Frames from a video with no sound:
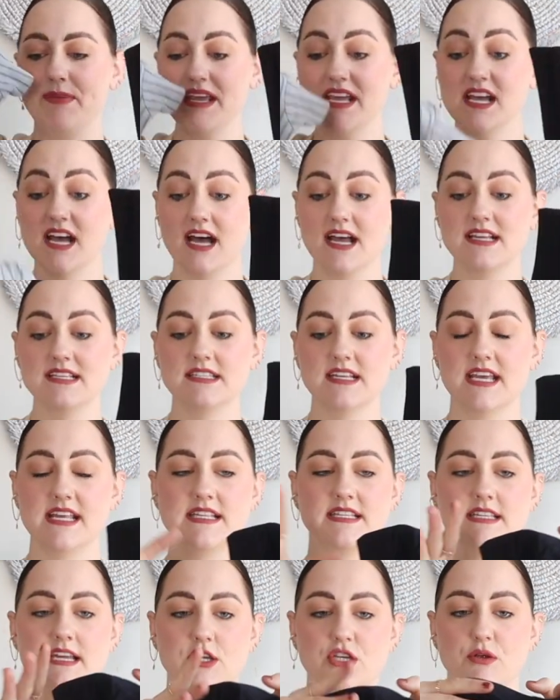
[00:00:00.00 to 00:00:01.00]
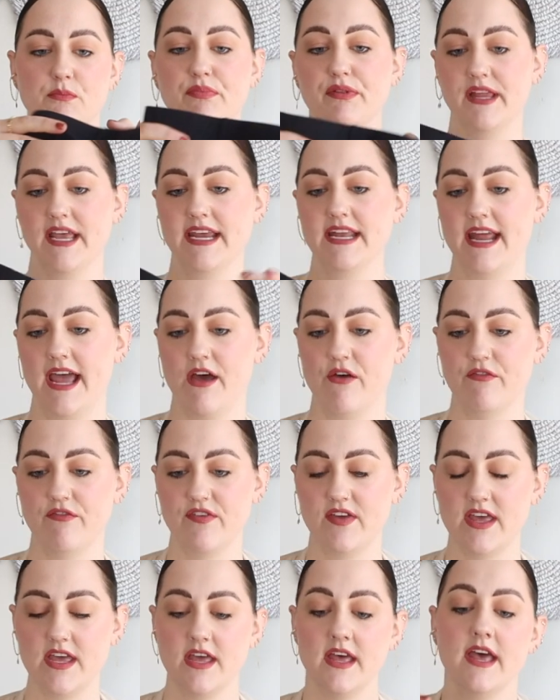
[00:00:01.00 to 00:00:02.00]
because it's such a plain
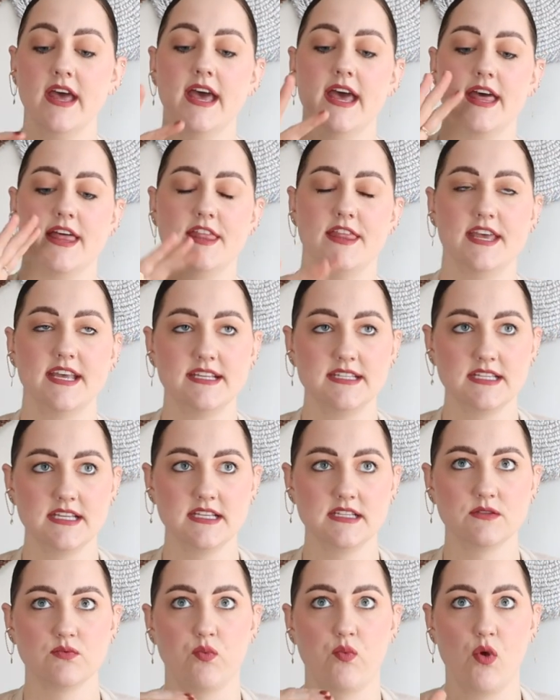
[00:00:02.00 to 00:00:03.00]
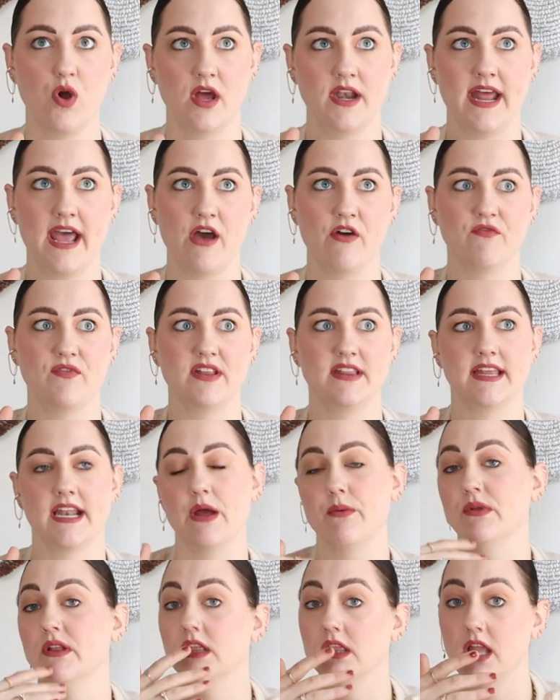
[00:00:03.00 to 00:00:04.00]
outfit, this is one outfit that
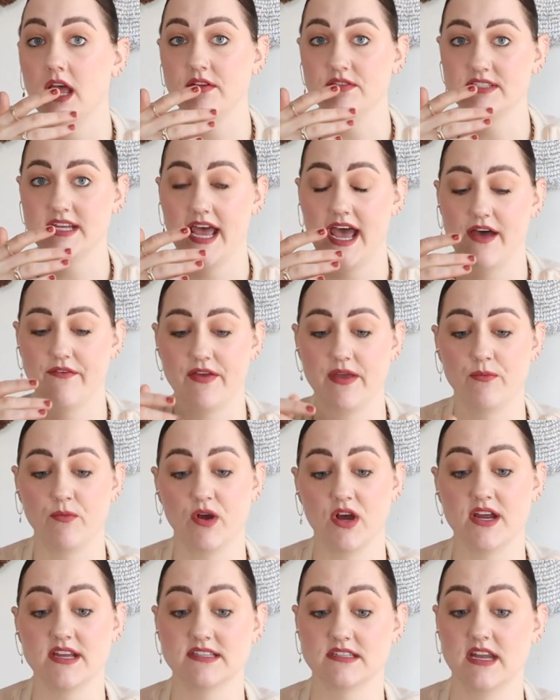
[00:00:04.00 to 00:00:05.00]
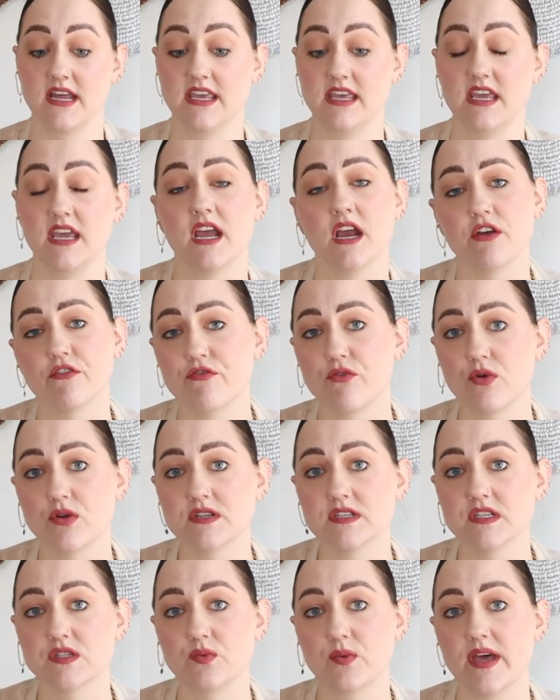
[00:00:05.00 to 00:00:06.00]
I would love to have him wear his Nike Air
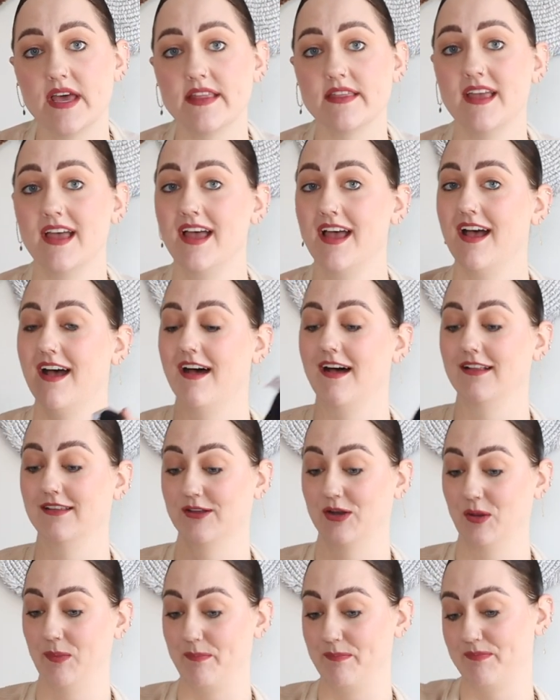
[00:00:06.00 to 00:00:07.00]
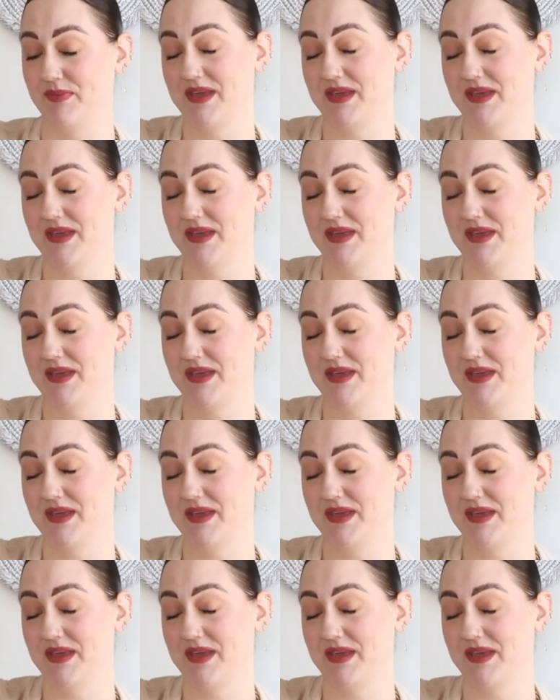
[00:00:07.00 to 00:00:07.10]
Forces with, a little